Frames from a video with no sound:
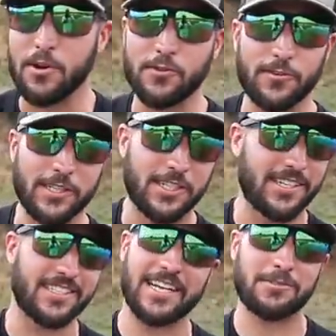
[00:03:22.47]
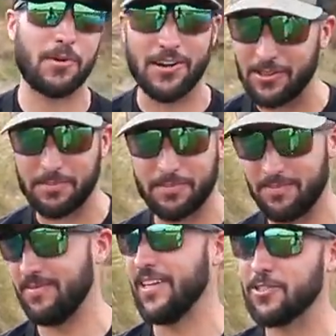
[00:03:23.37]
bow fishing. And that's part of the,
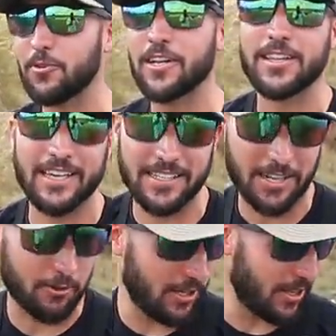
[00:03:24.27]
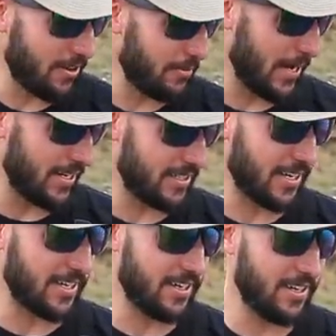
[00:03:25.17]
that's one of the things I really love about it is
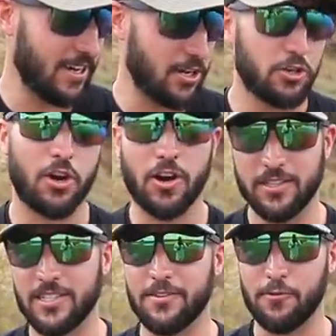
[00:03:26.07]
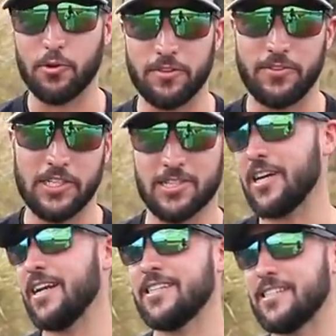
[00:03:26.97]
like, you're hunting for the fish. It's
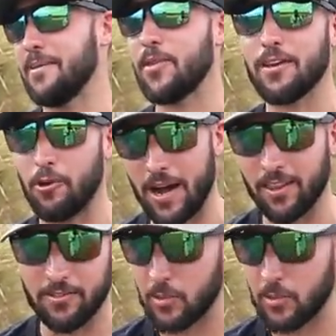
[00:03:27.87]
kind of the same thing why I love